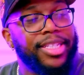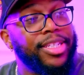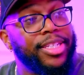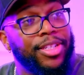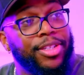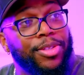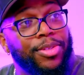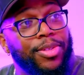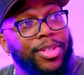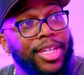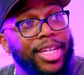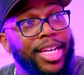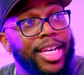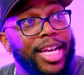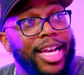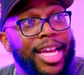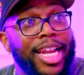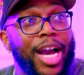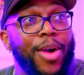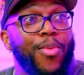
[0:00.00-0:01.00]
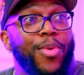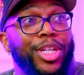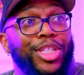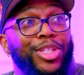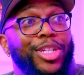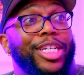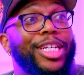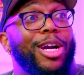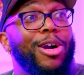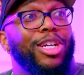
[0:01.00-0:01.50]
to you and I want
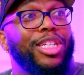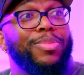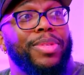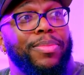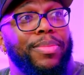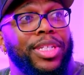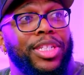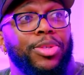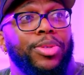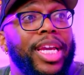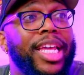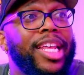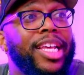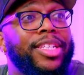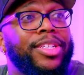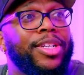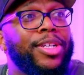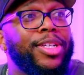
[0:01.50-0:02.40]
you to coach me, but you can't even turn